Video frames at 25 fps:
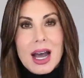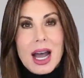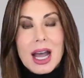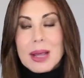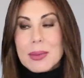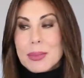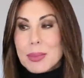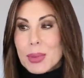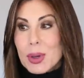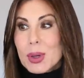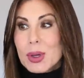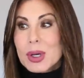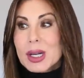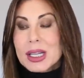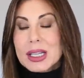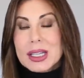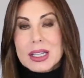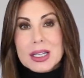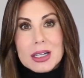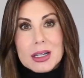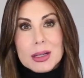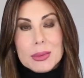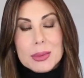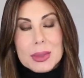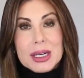I put a
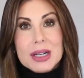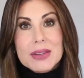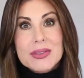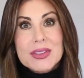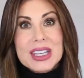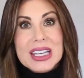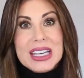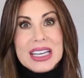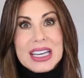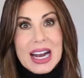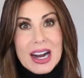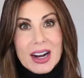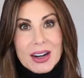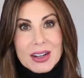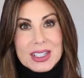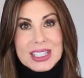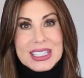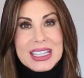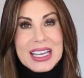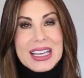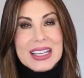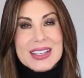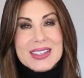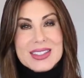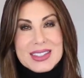little bit of the
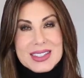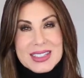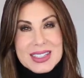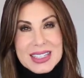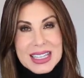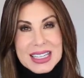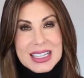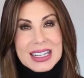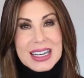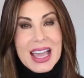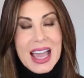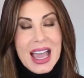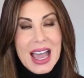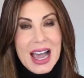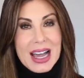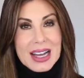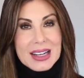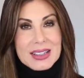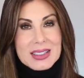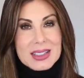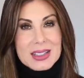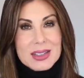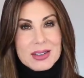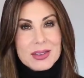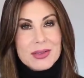Garnier Skin
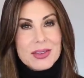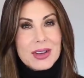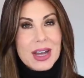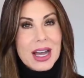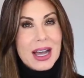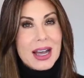Active